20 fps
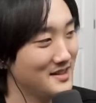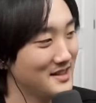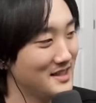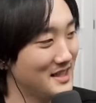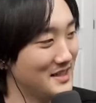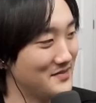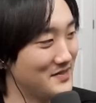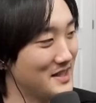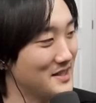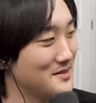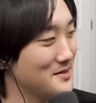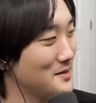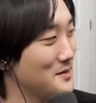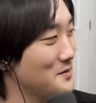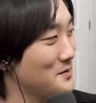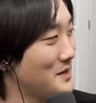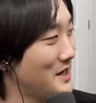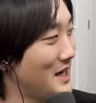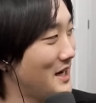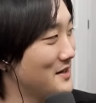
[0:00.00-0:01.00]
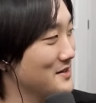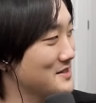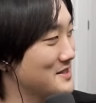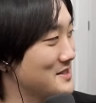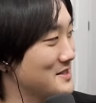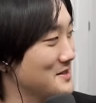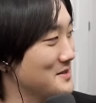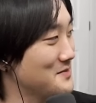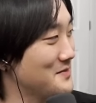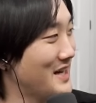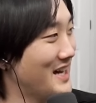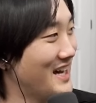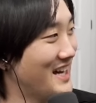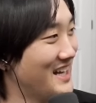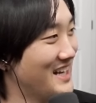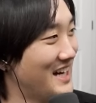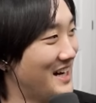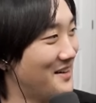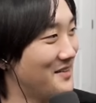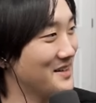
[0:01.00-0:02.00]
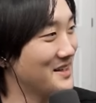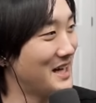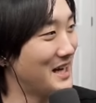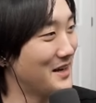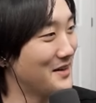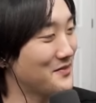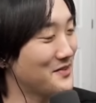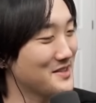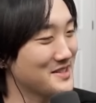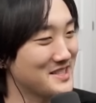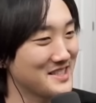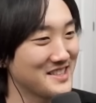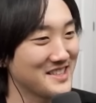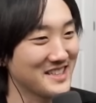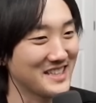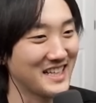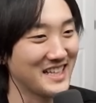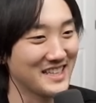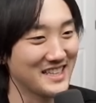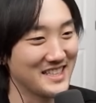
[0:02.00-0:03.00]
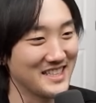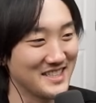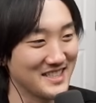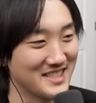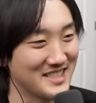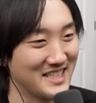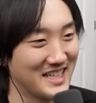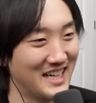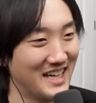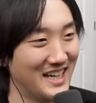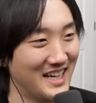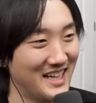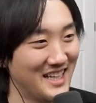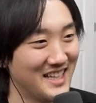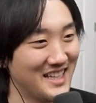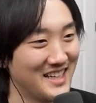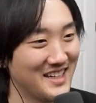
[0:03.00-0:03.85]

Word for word: If they do a WoW too, man, I want Ironforge to look like this, chat.